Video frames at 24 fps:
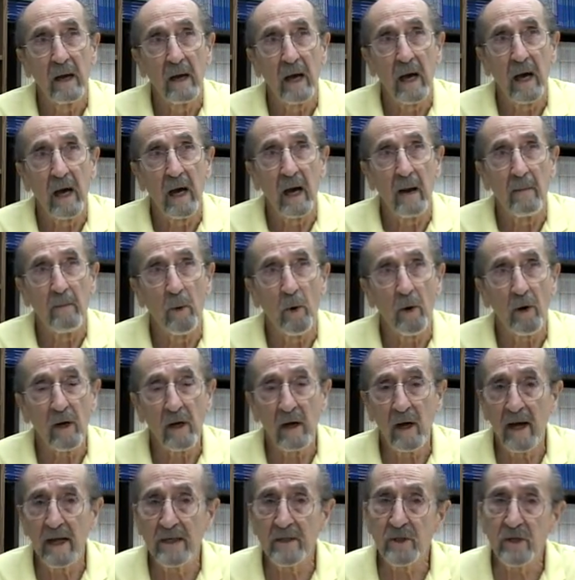more
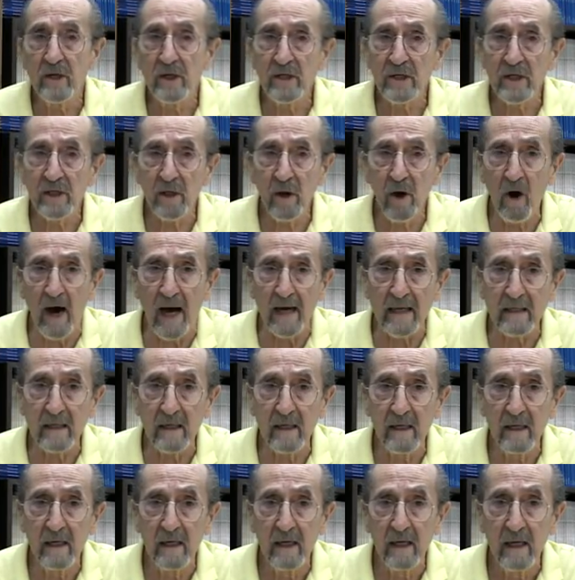conscious thought
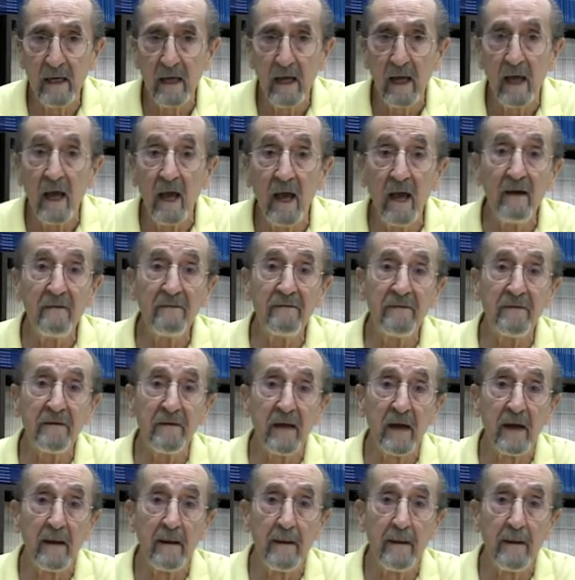if